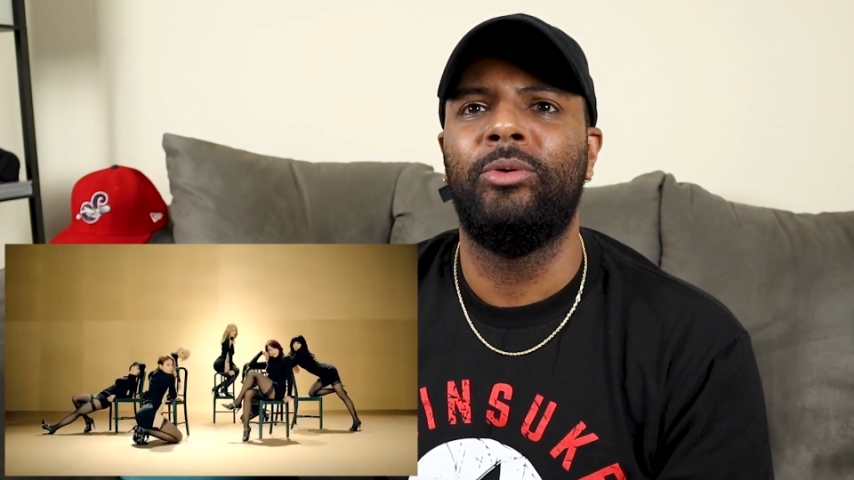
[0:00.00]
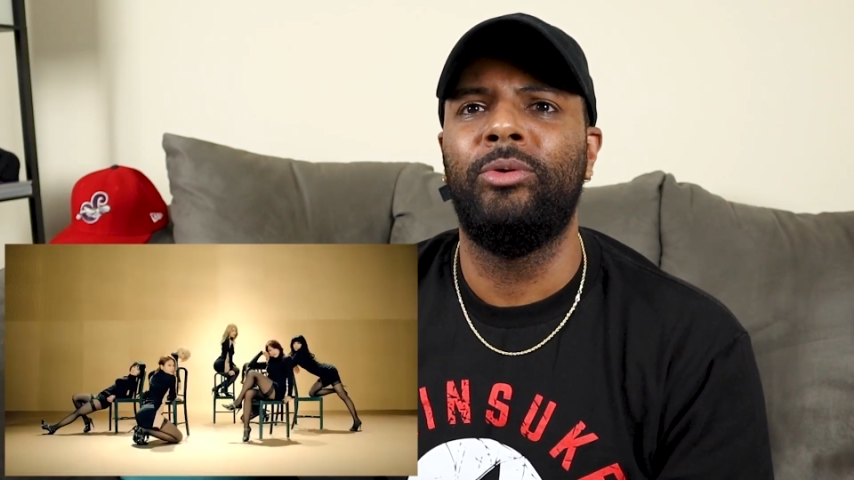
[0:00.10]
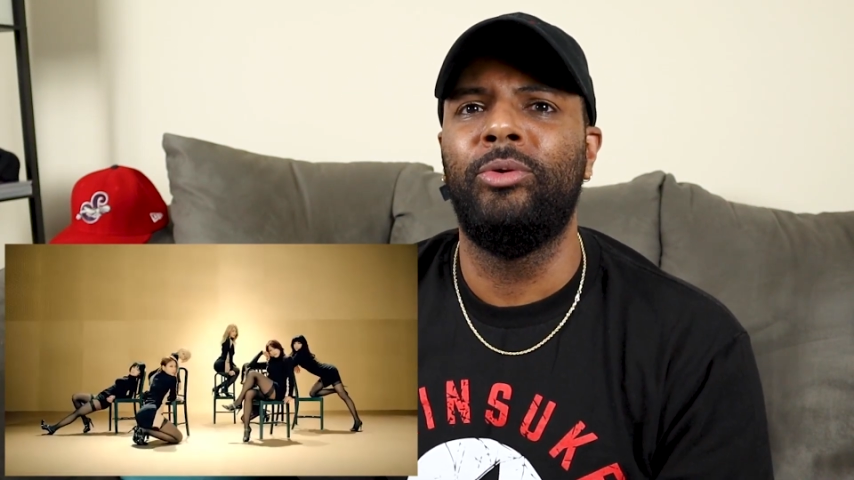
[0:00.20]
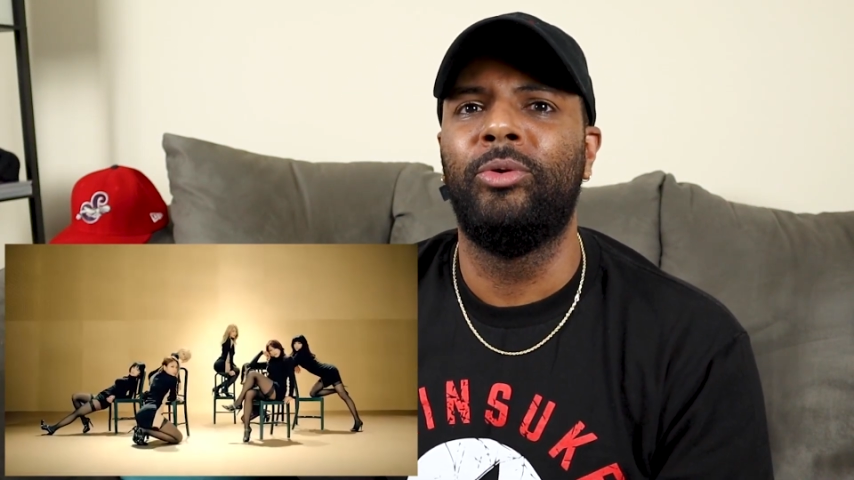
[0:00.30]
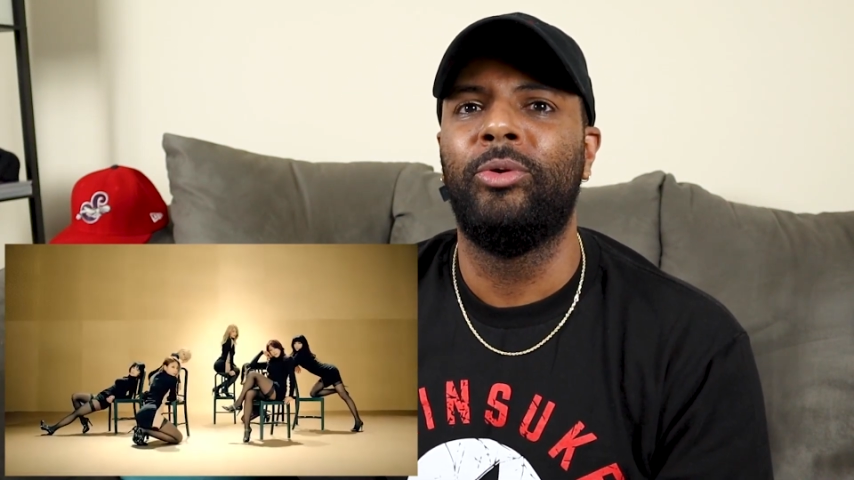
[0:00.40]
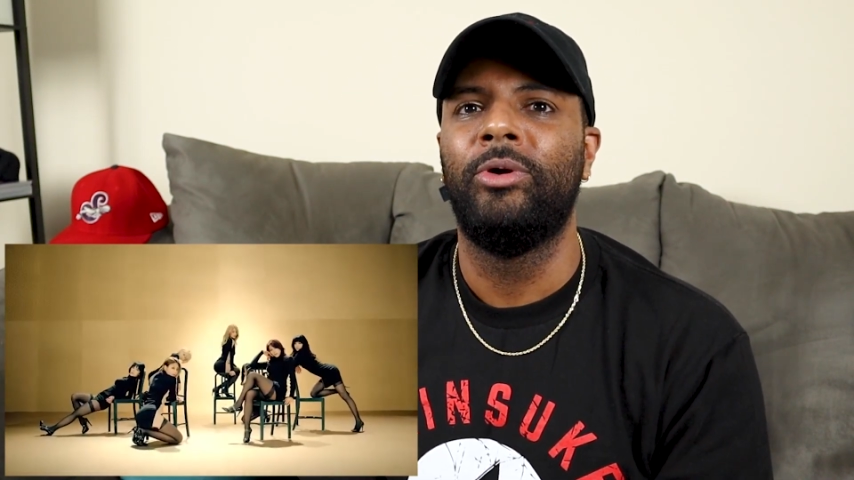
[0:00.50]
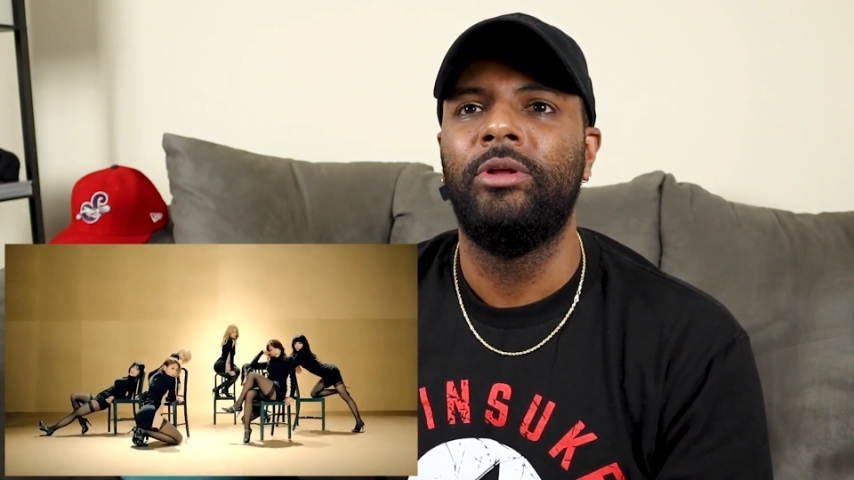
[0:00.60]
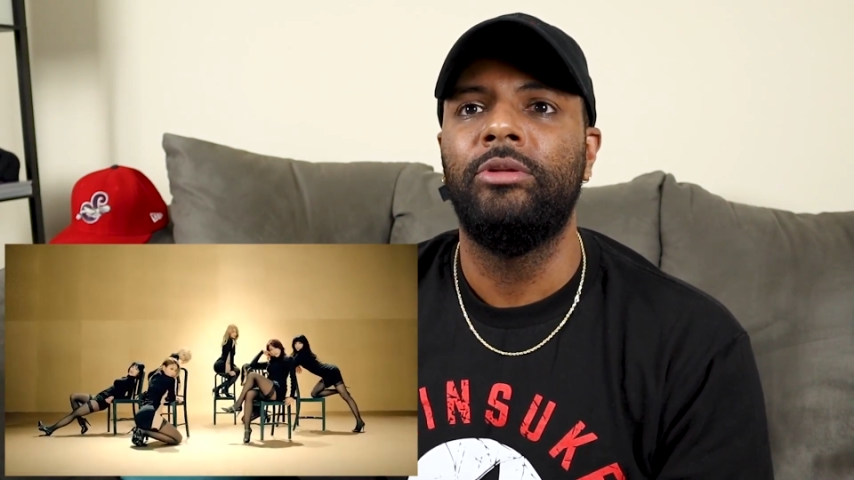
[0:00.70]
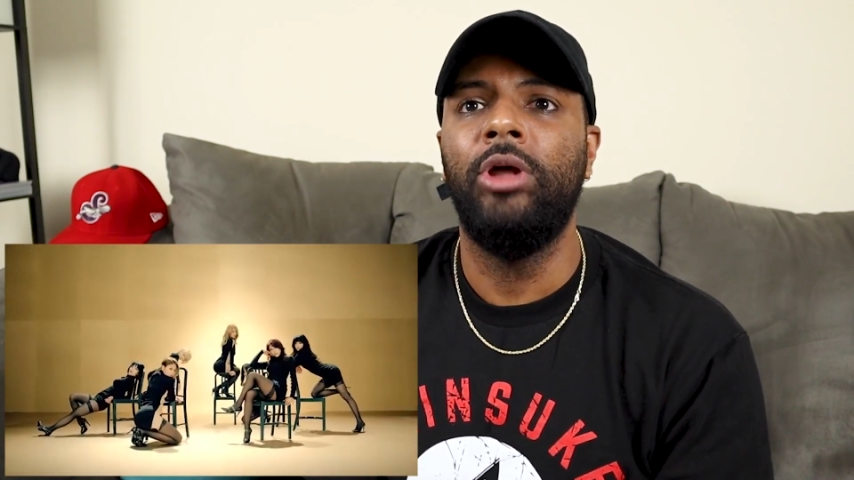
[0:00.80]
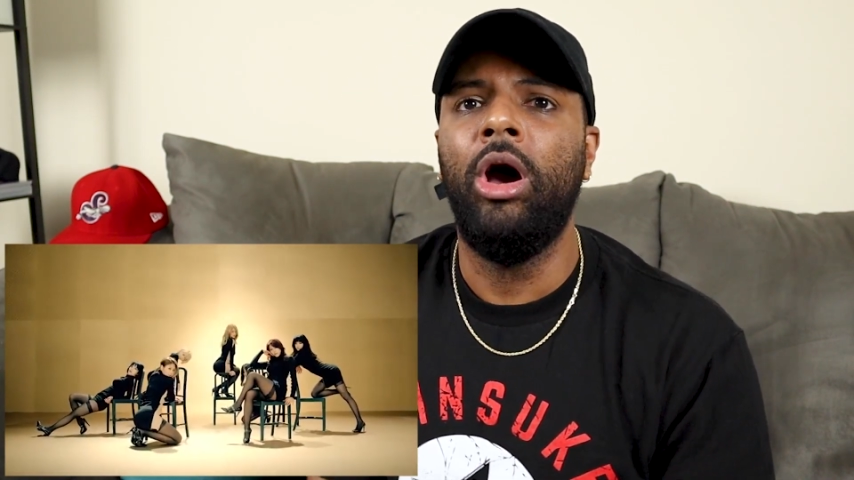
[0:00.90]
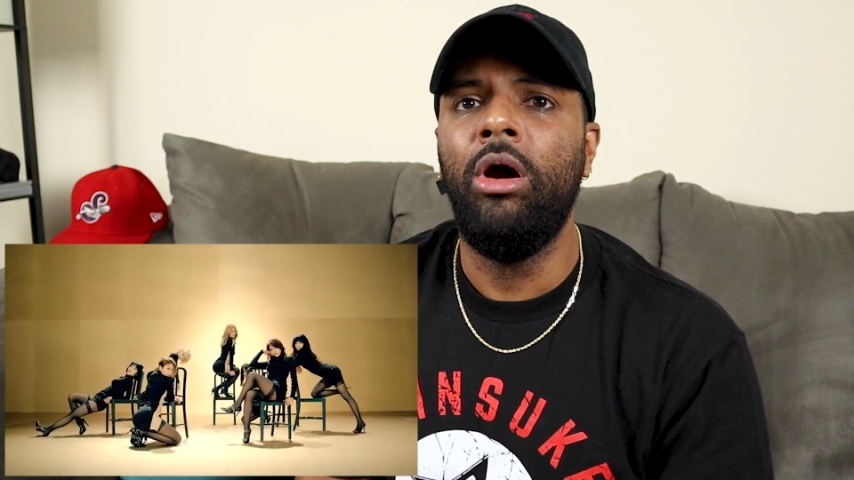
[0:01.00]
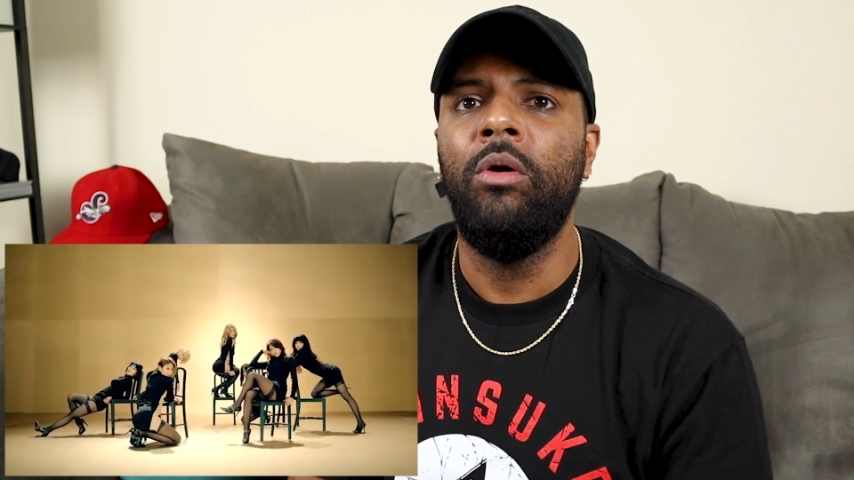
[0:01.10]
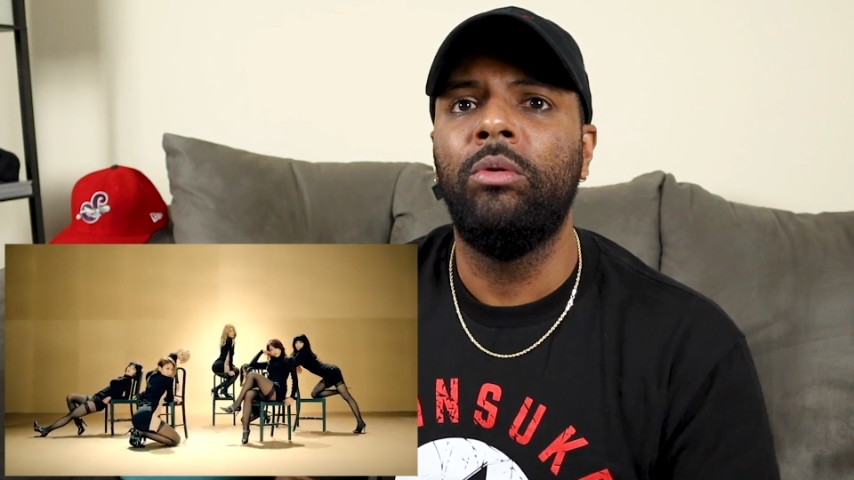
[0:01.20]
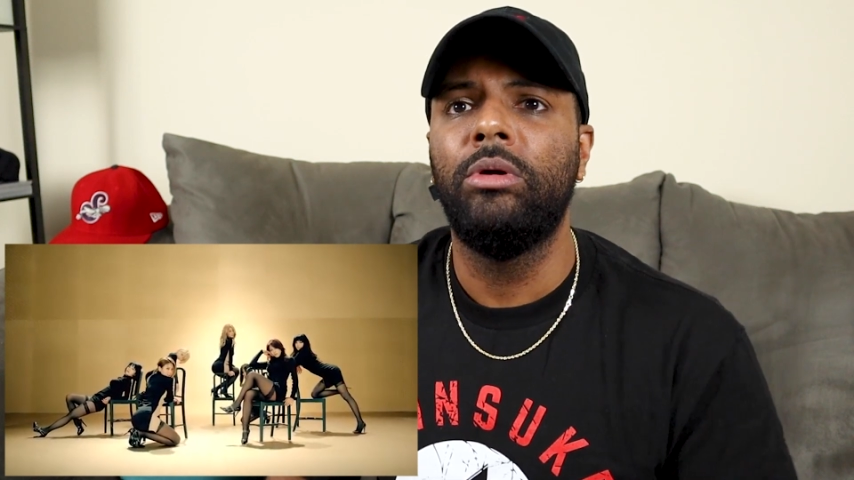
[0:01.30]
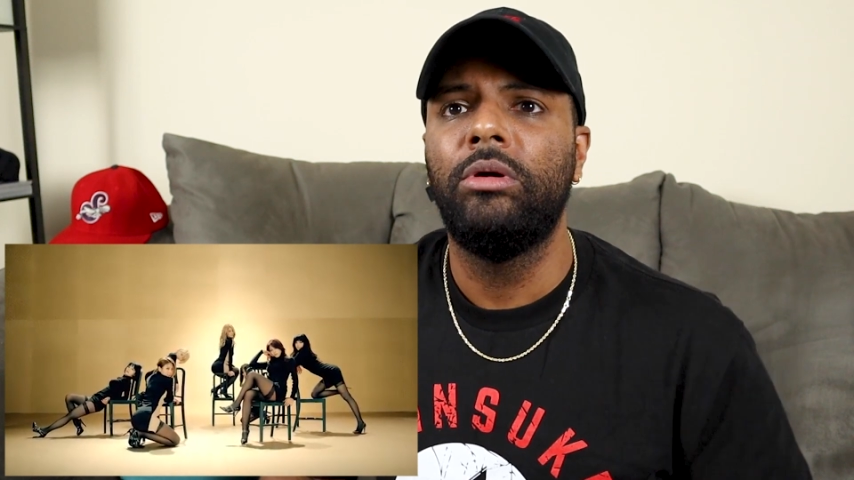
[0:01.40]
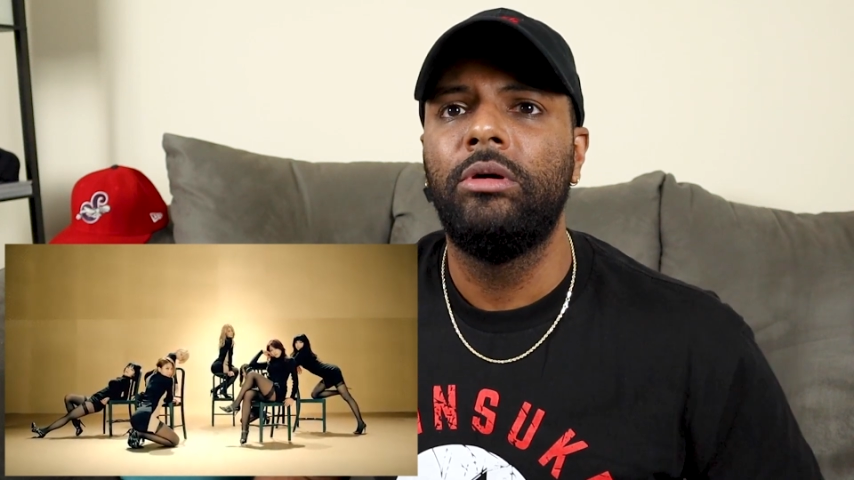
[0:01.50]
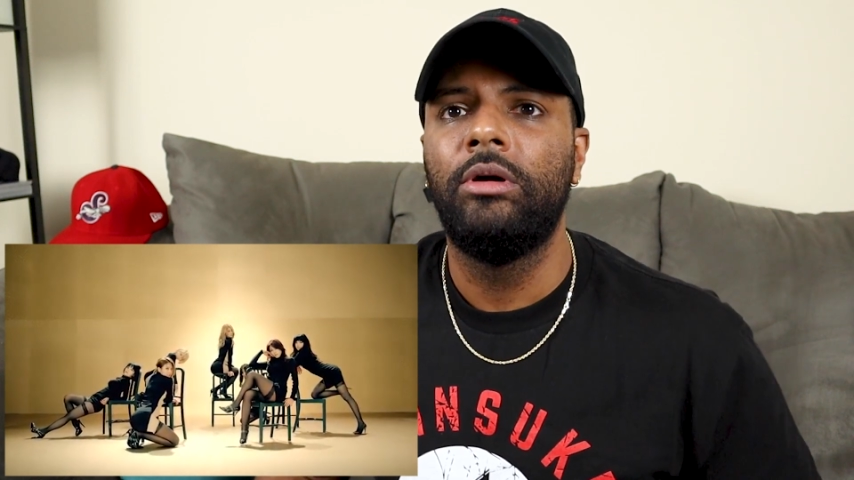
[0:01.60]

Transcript: ooh, no,